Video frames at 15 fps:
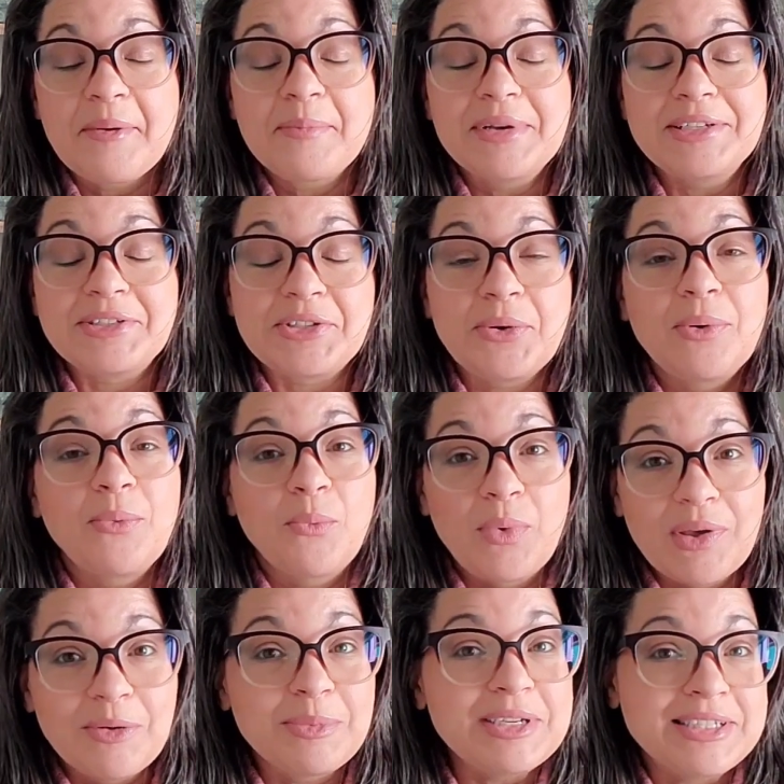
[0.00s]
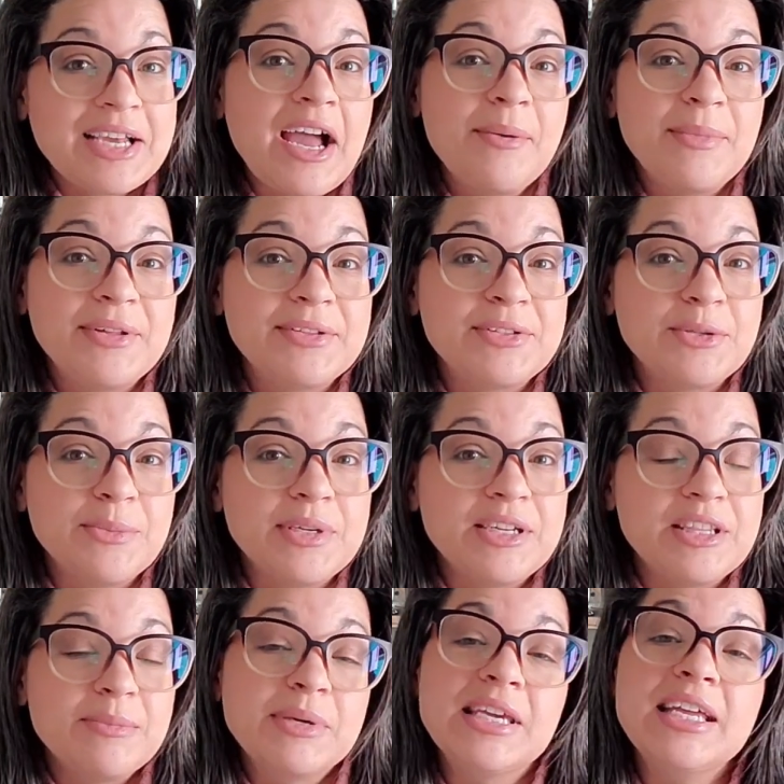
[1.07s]
um, so it will be time
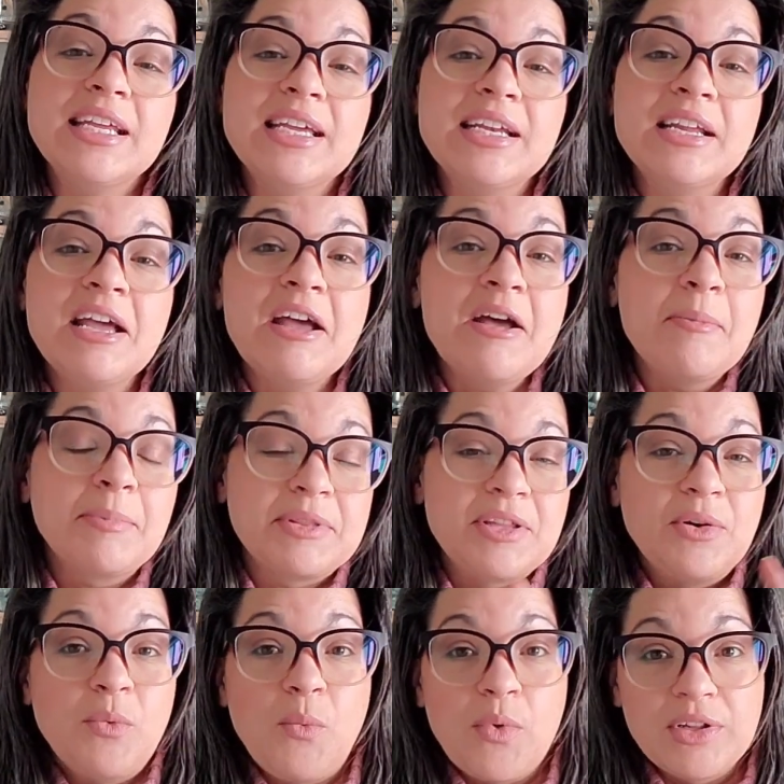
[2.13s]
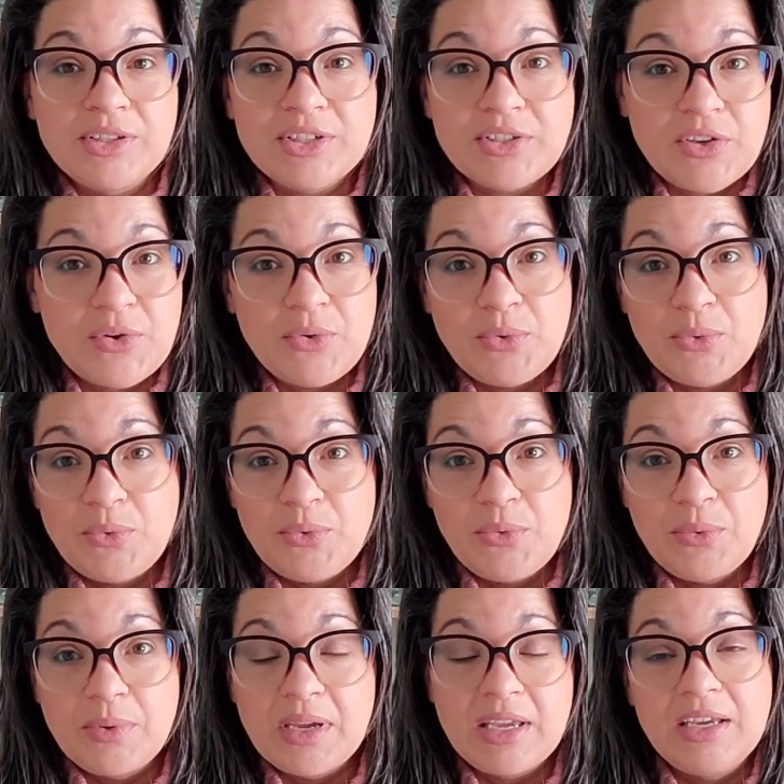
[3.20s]
consuming in the beginning, but then once
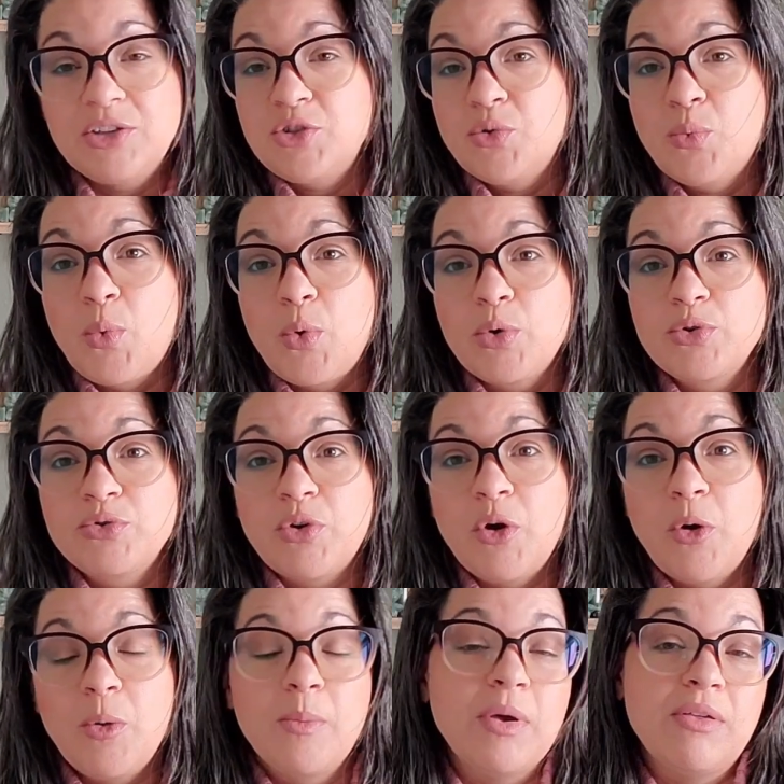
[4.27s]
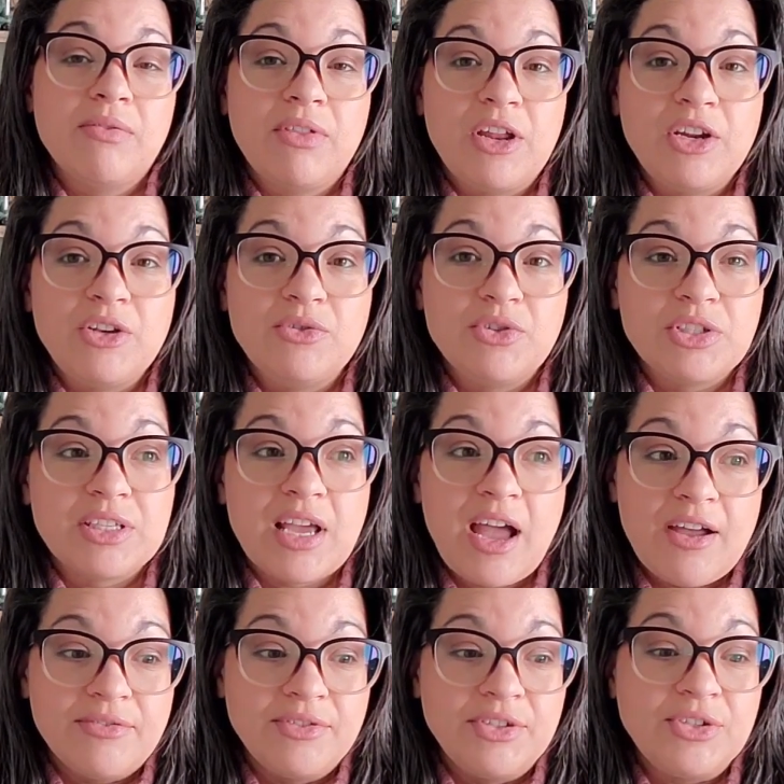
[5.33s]
you get your wardrobe, then you just
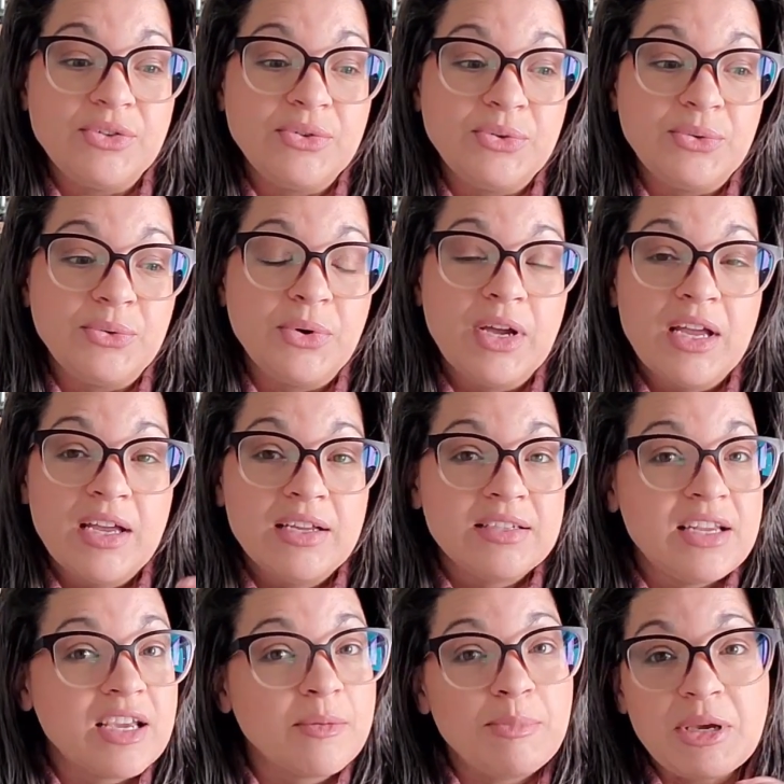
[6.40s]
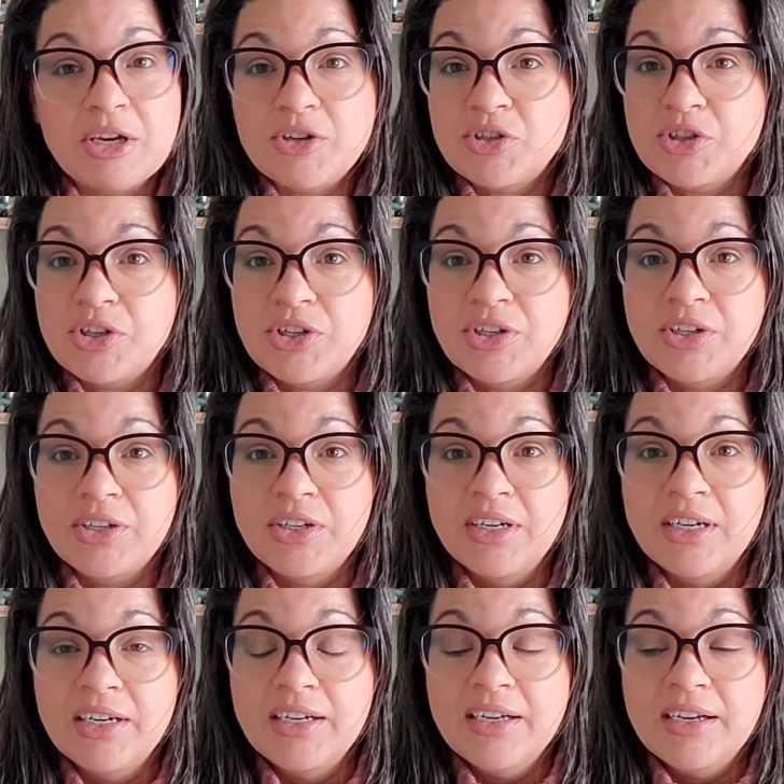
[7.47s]
have to take a
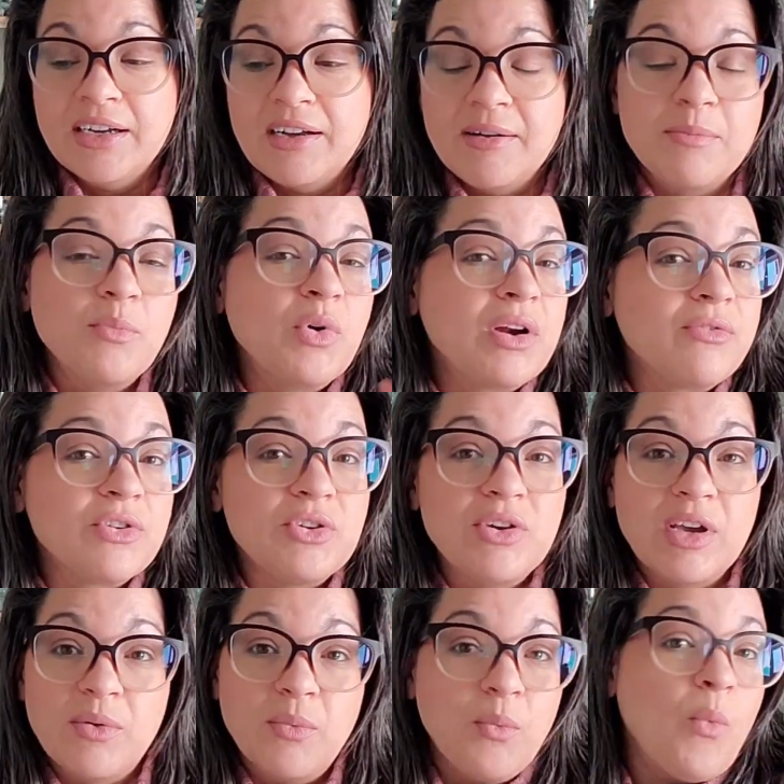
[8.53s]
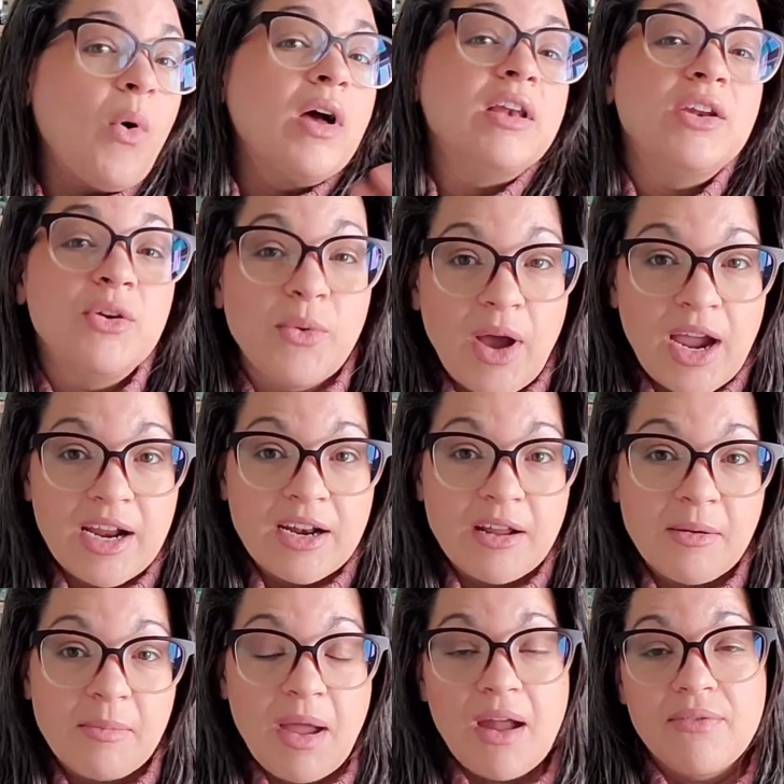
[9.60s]
picture um, whenever you get one new
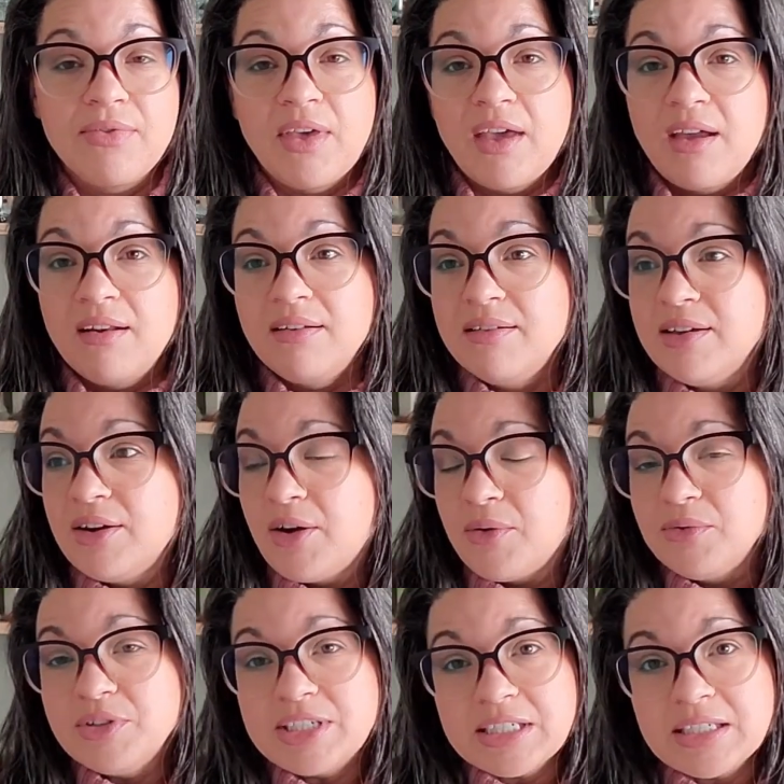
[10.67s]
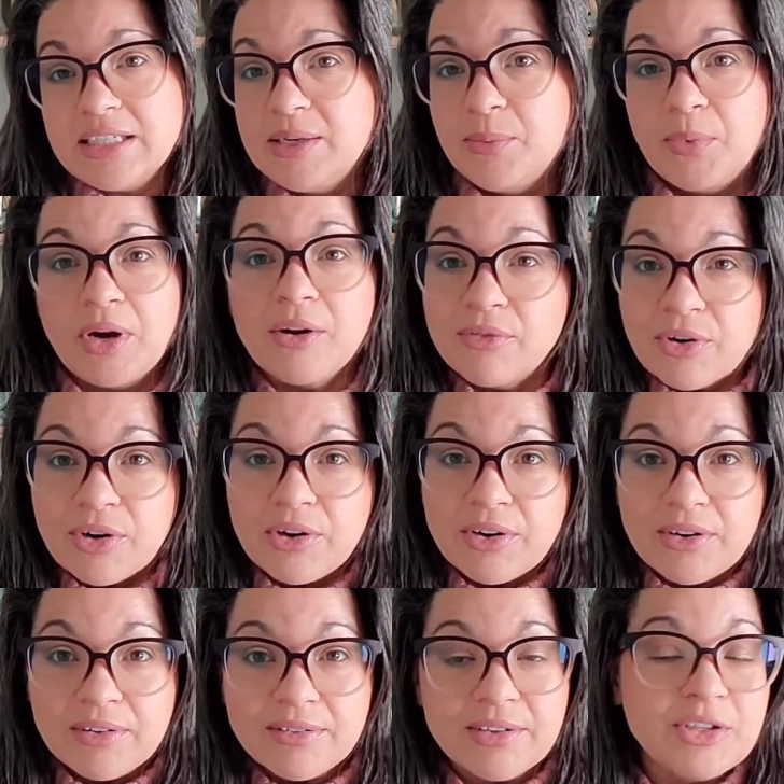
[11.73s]
item and then, you know, delete
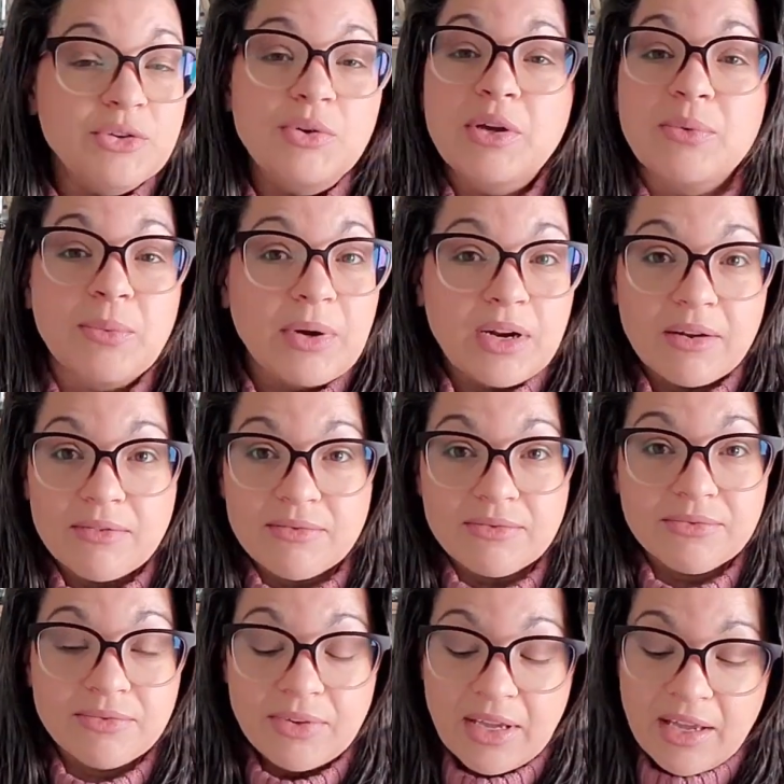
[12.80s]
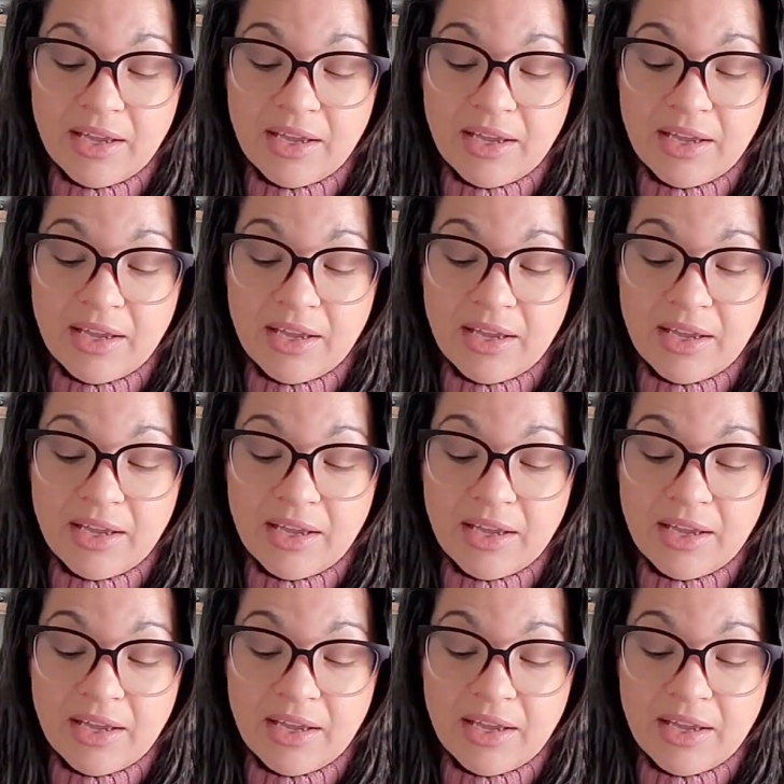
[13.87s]
whatever you get rid of